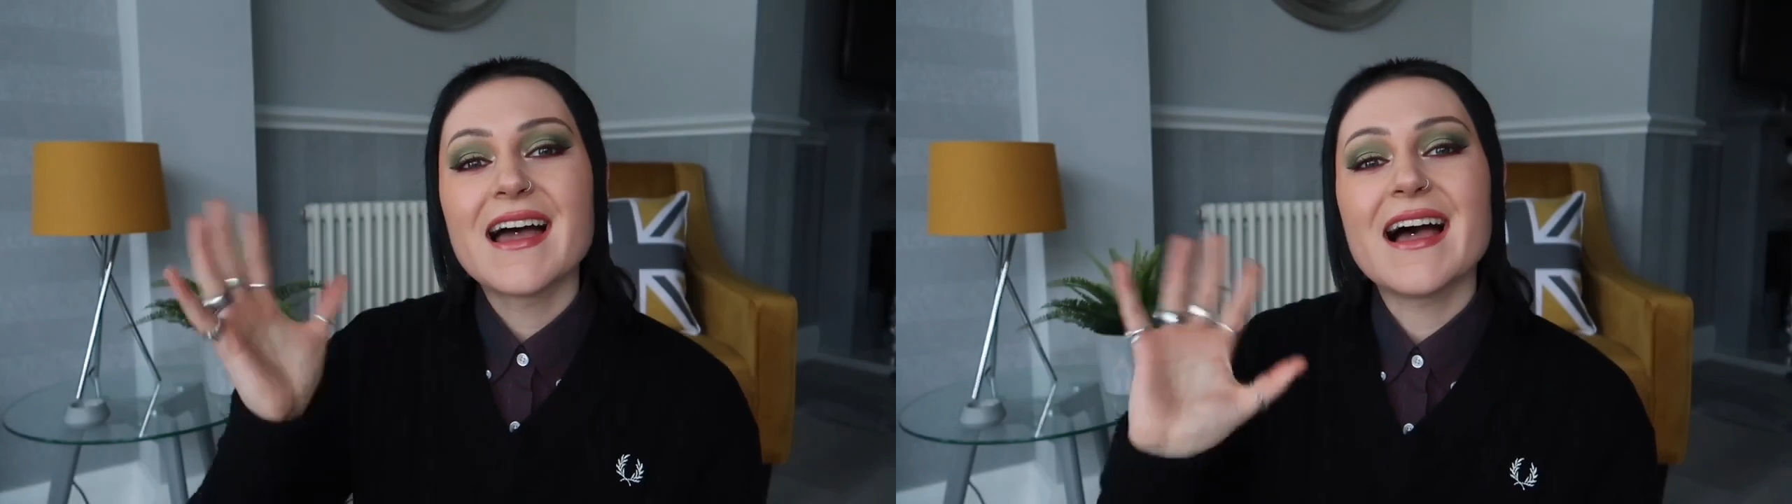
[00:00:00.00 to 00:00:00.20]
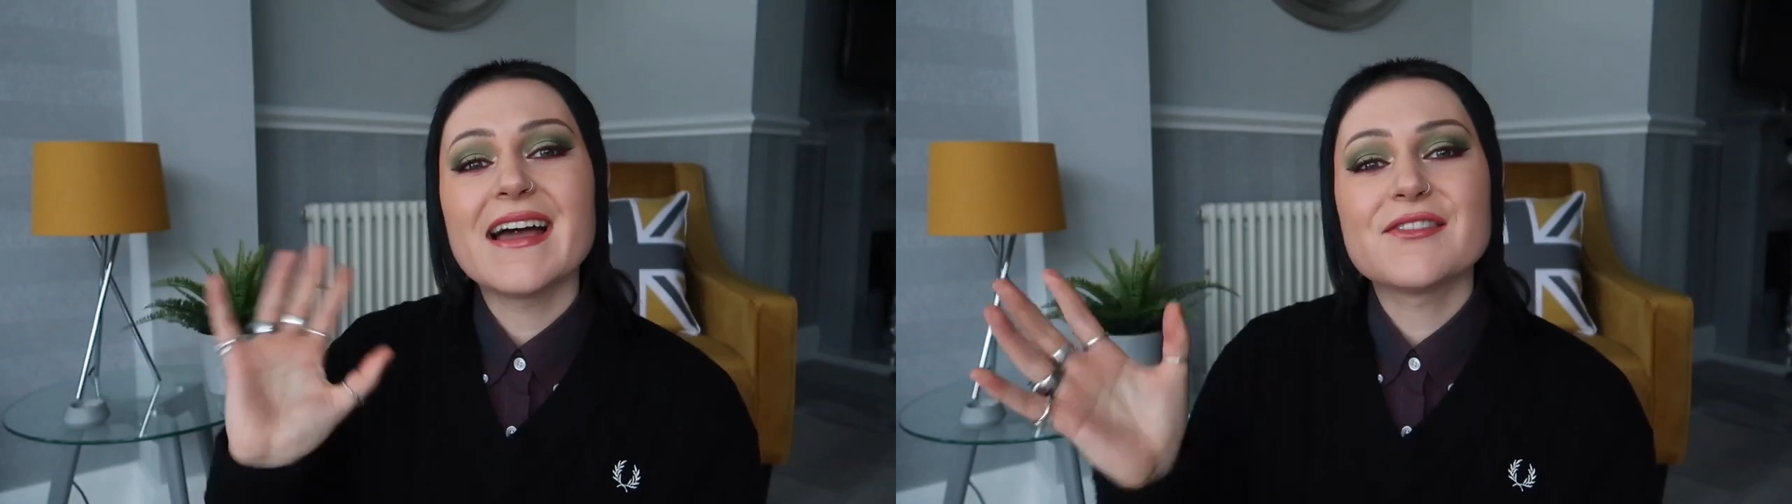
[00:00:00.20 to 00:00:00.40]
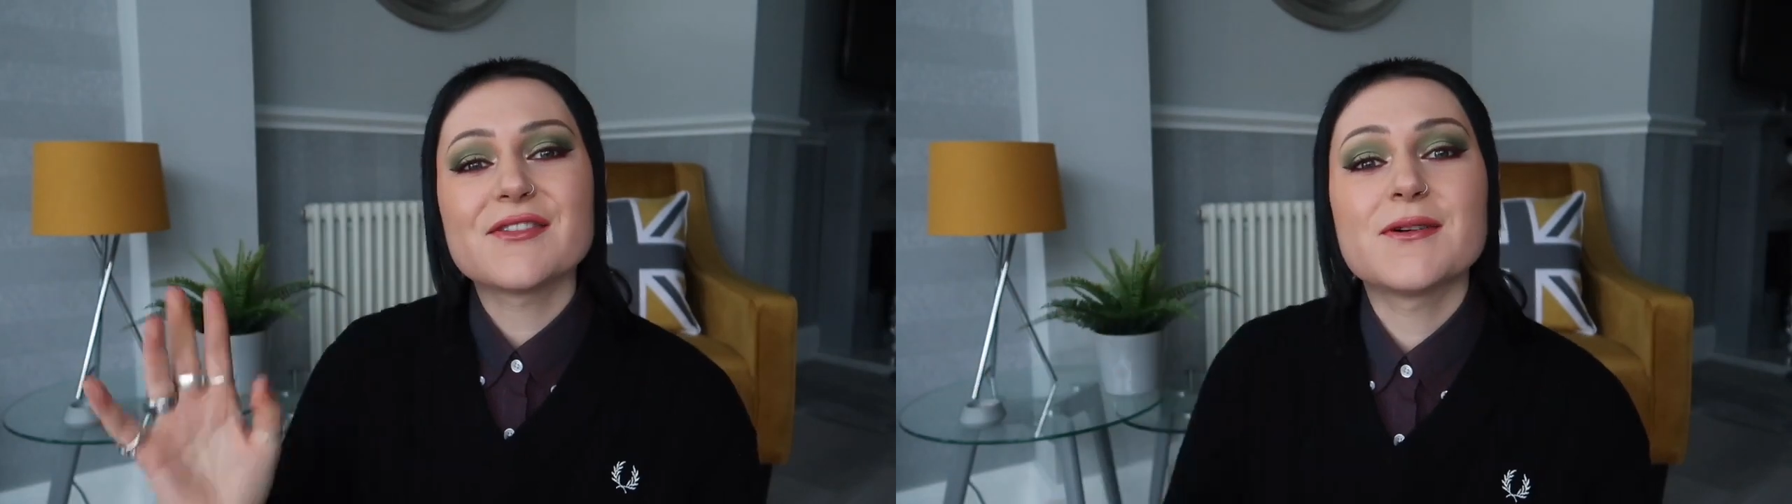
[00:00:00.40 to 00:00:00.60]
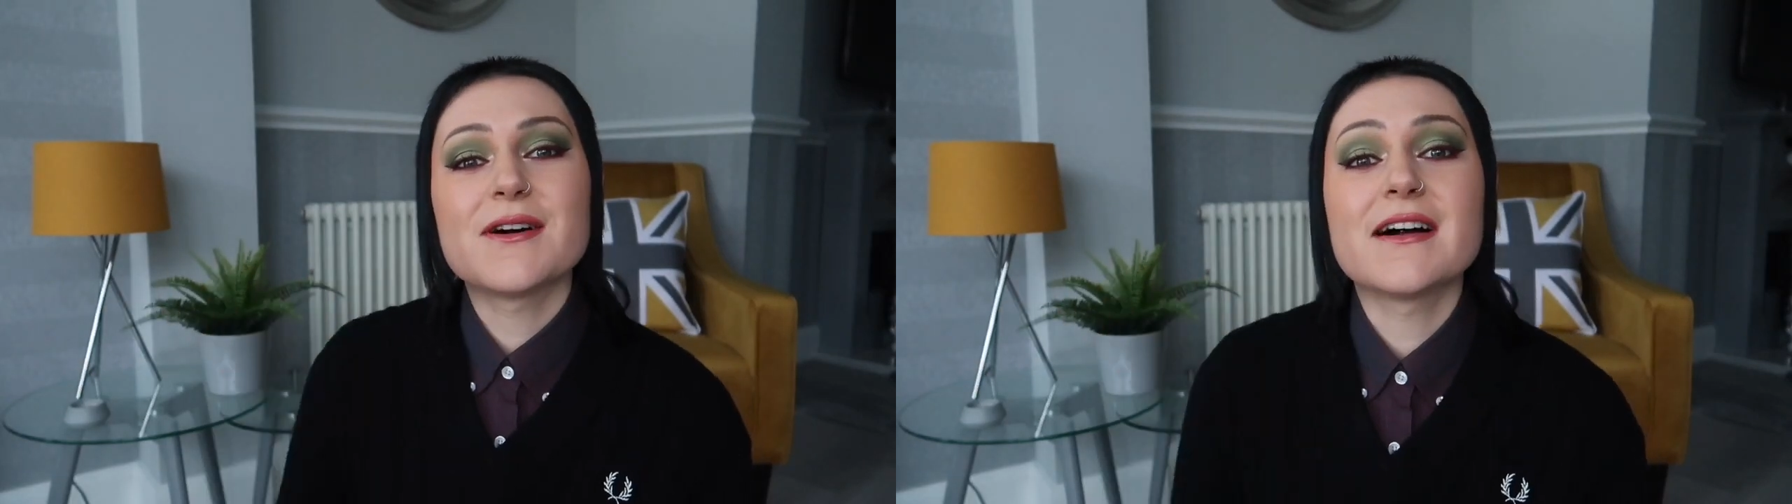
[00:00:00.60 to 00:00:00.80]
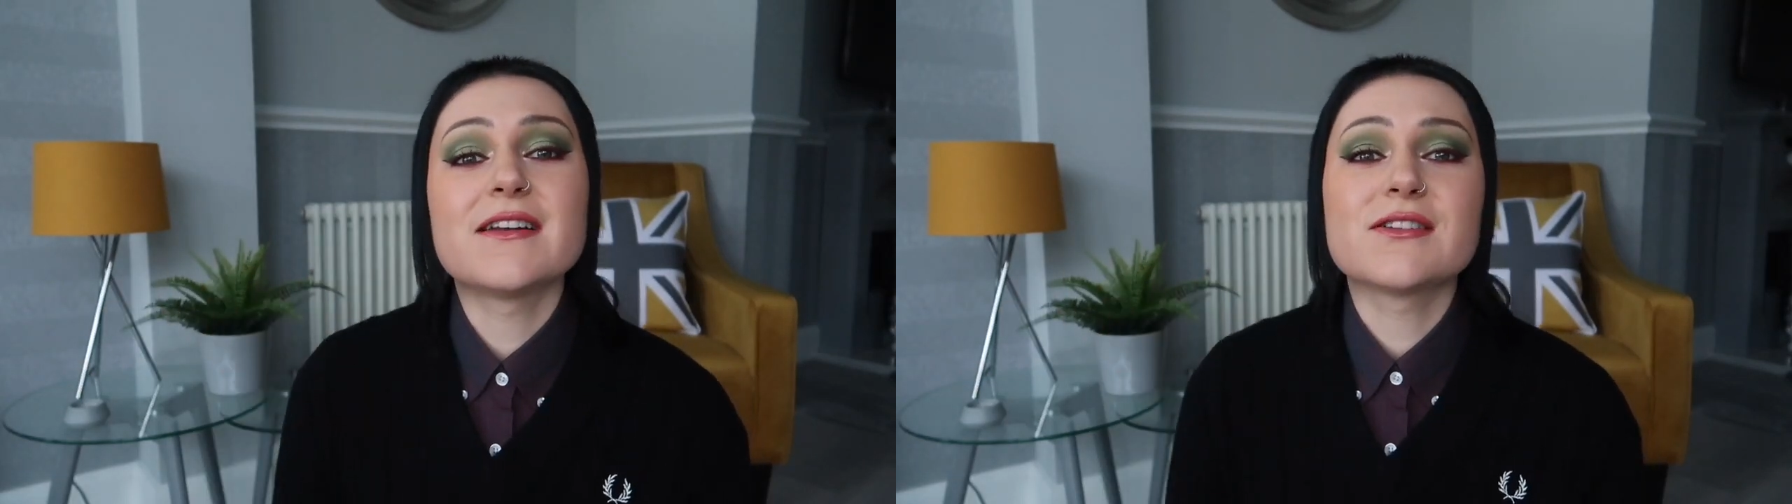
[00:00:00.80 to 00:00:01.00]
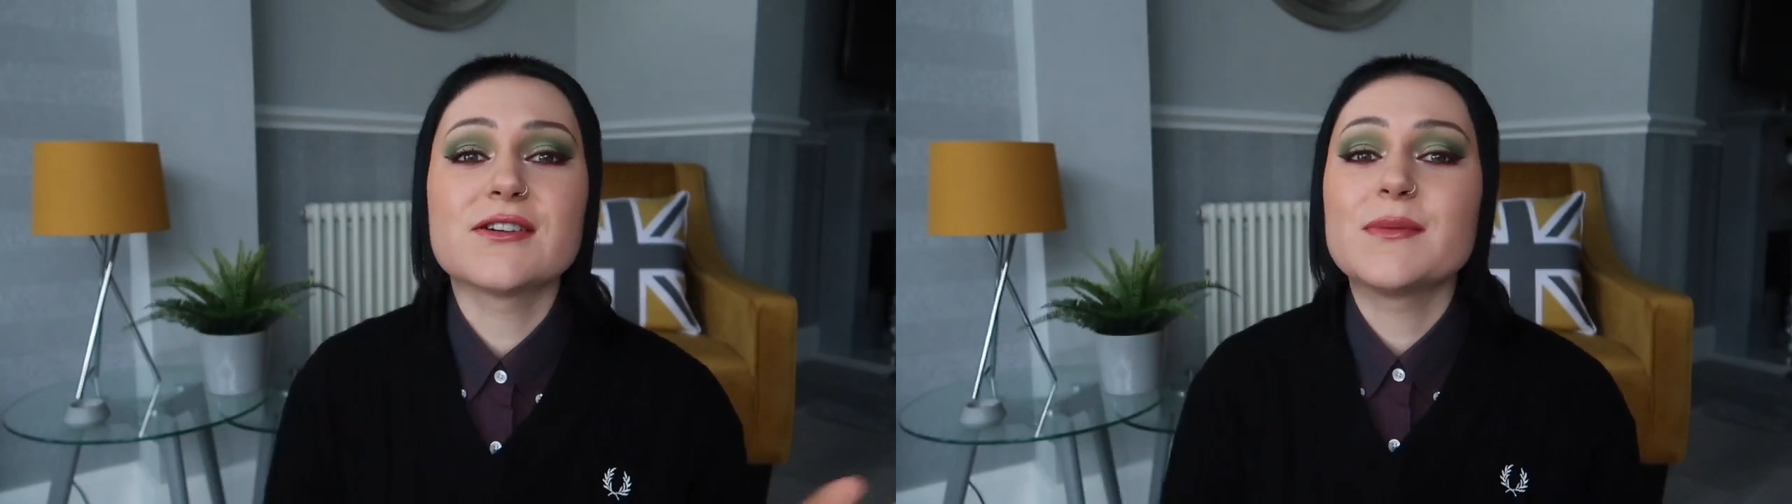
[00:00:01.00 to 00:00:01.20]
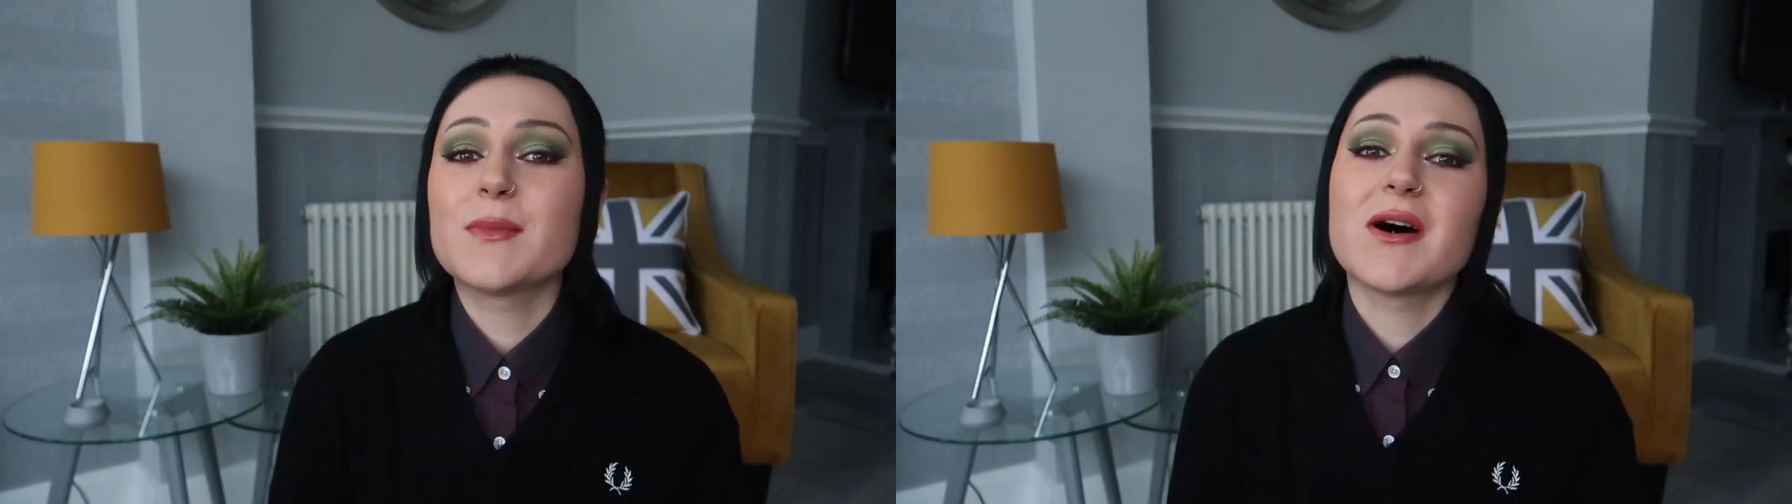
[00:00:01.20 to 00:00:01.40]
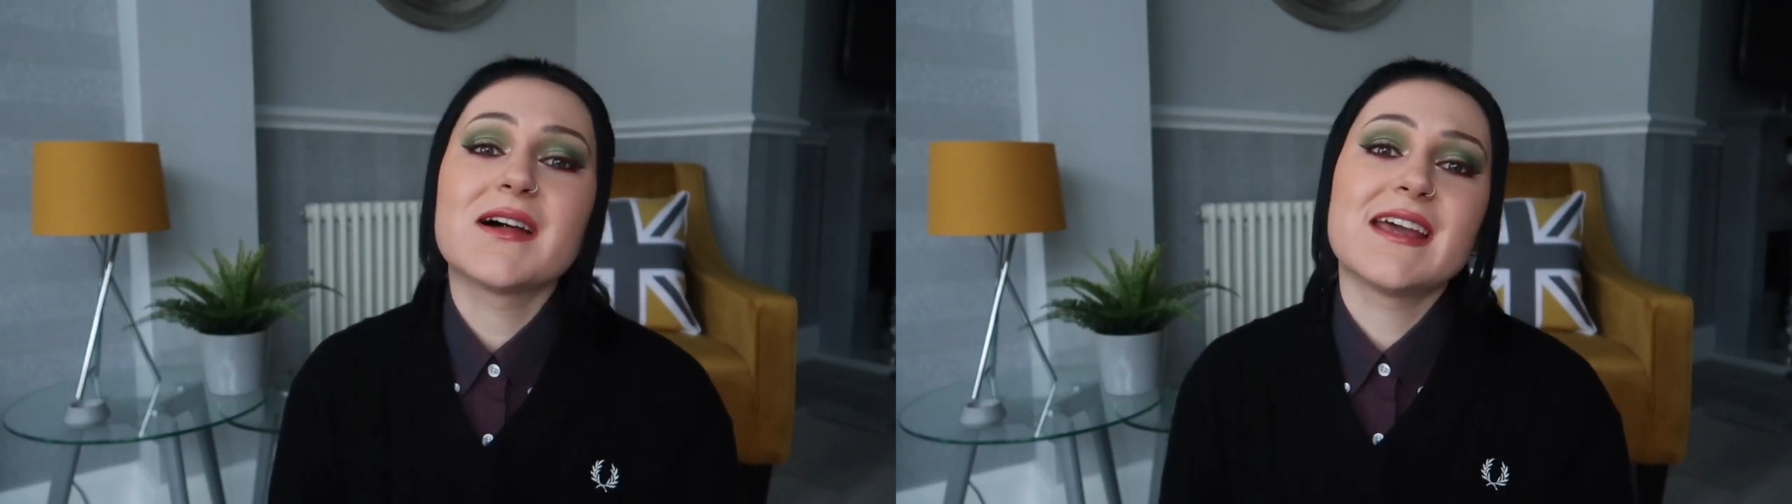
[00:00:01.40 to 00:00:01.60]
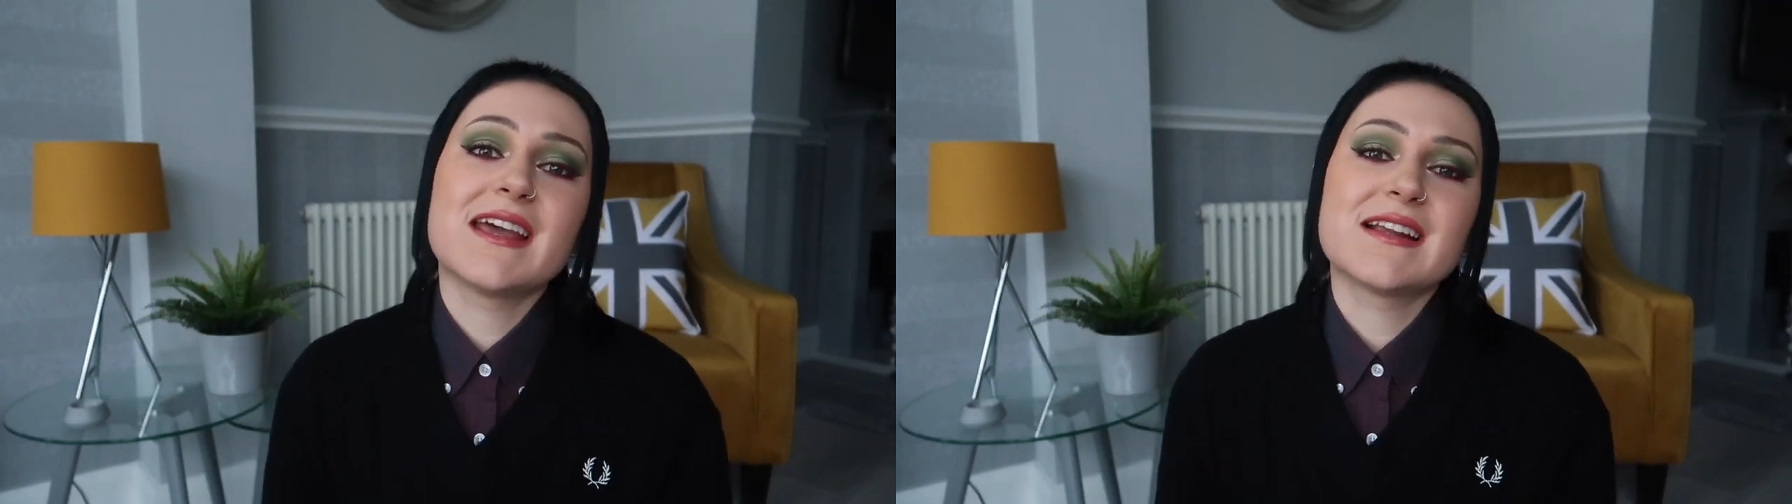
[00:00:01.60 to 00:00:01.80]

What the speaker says: Hi everyone, good morning.